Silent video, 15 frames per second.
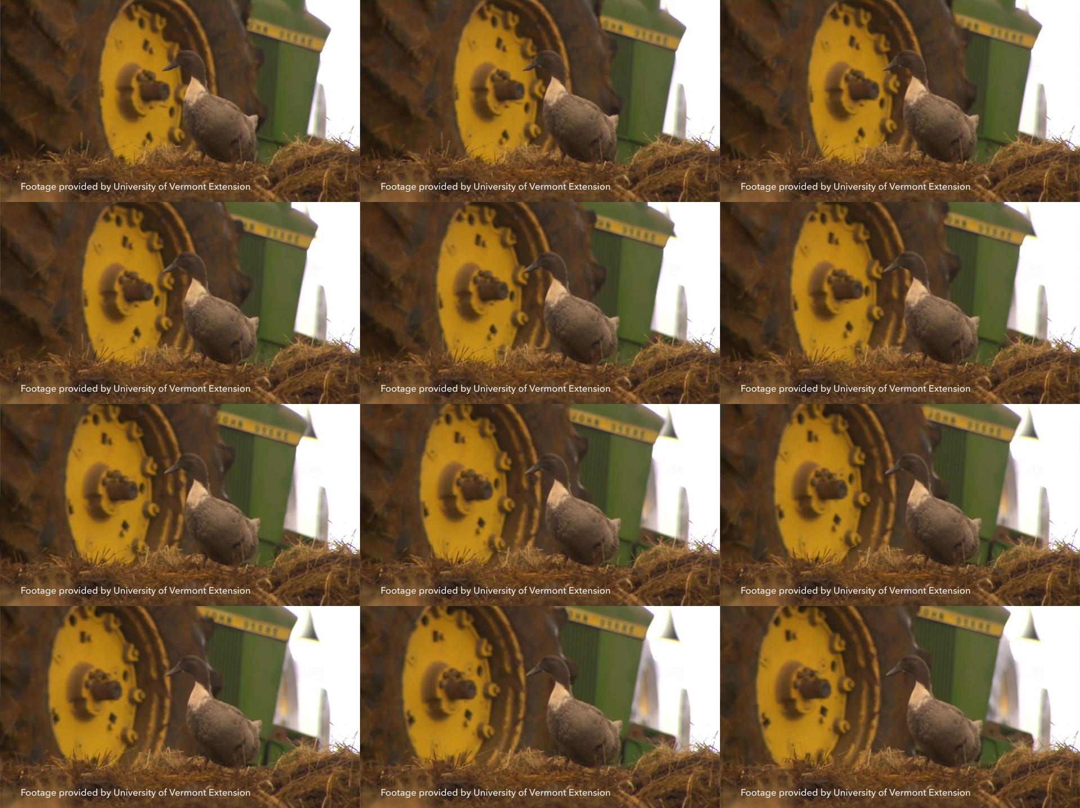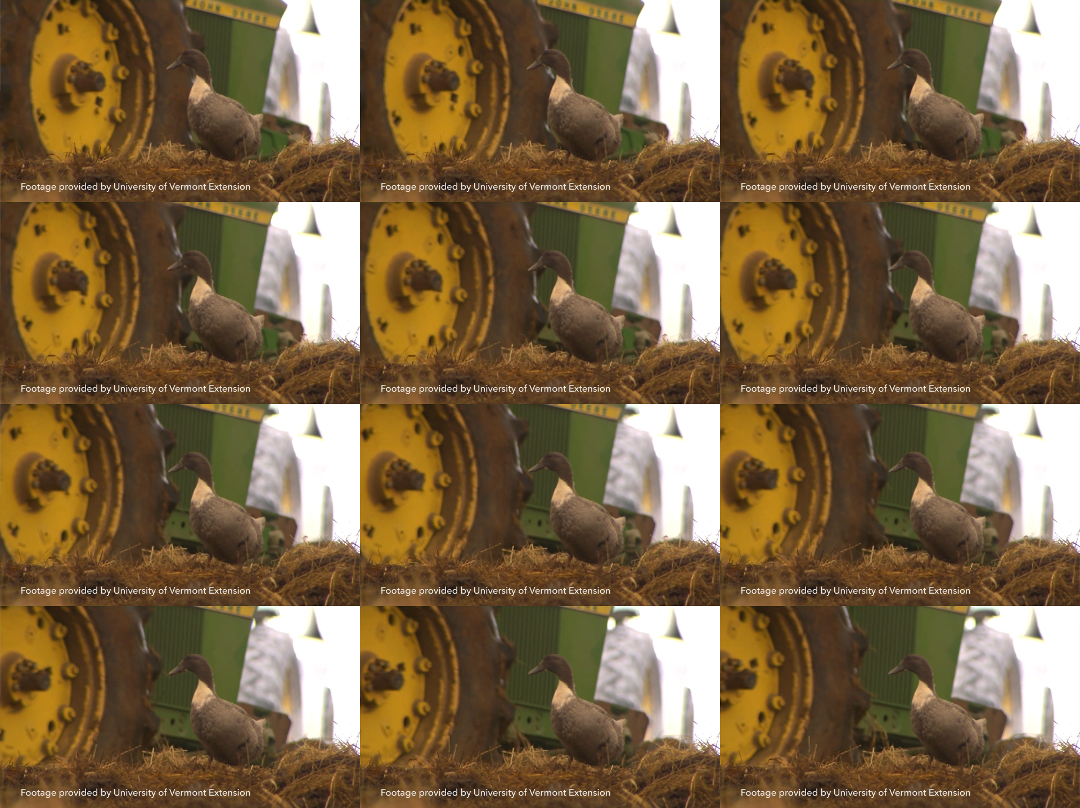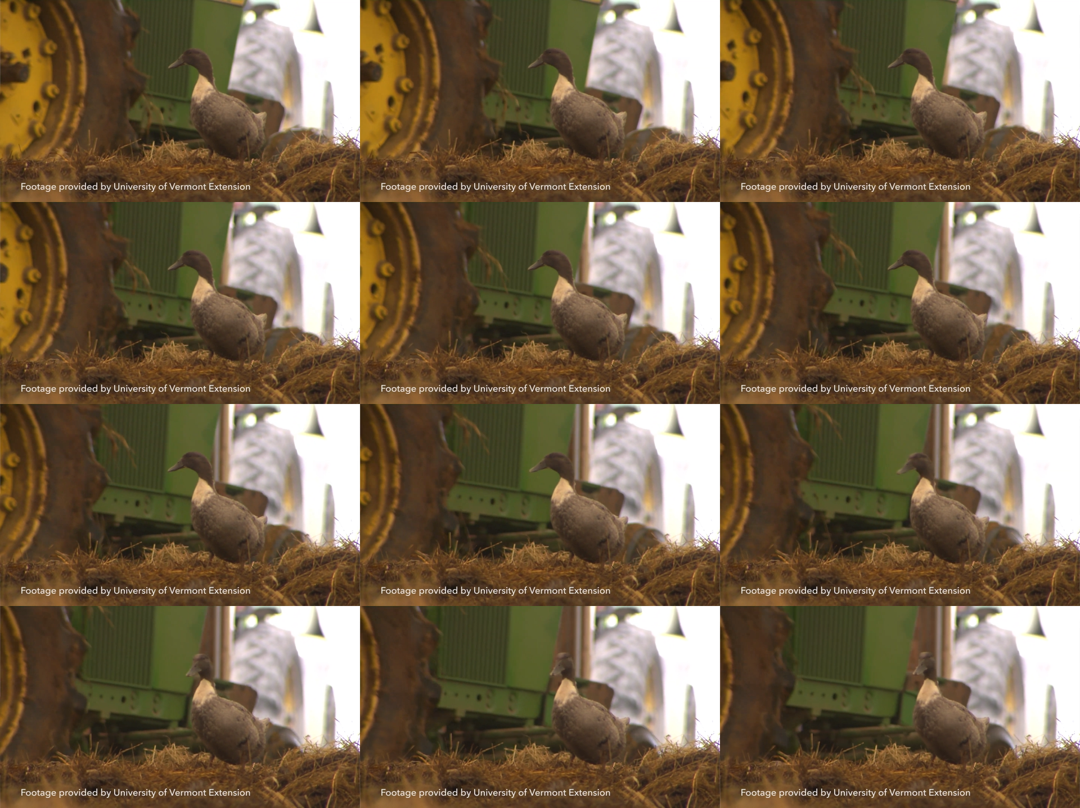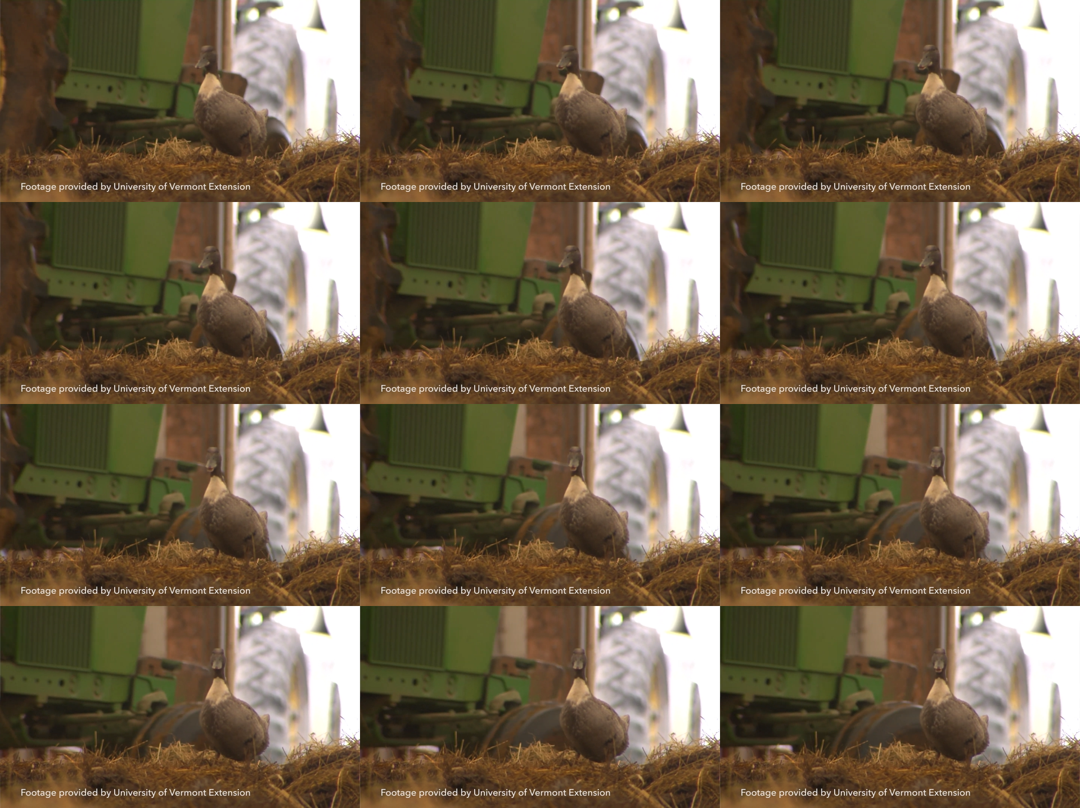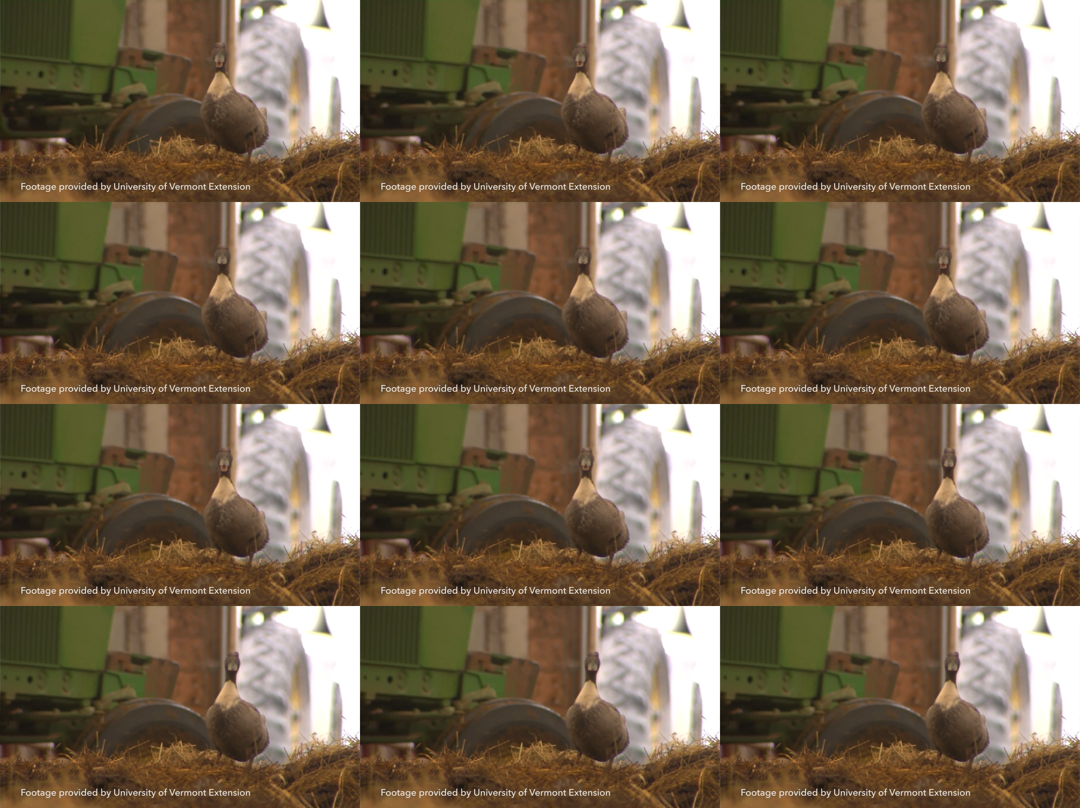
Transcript: [unreadable: no face in view]